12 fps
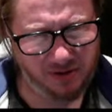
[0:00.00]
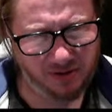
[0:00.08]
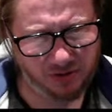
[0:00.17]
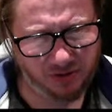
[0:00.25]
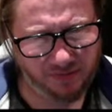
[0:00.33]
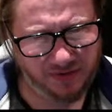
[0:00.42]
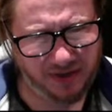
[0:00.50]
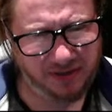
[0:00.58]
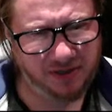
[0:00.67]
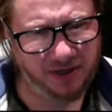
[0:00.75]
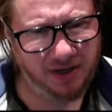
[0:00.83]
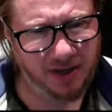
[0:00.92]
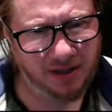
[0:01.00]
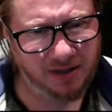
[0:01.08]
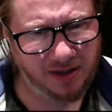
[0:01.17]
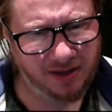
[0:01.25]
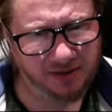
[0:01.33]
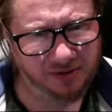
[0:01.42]
So if they take, I'd
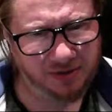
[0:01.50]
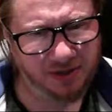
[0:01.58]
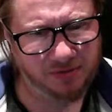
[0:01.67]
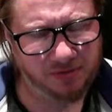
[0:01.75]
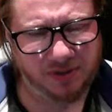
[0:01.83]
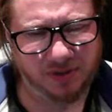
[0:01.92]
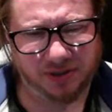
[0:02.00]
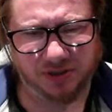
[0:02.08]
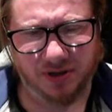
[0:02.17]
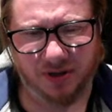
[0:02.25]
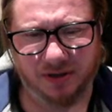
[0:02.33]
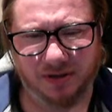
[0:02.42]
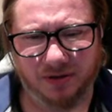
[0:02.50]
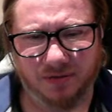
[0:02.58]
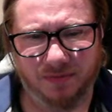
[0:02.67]
like to take with this guy though.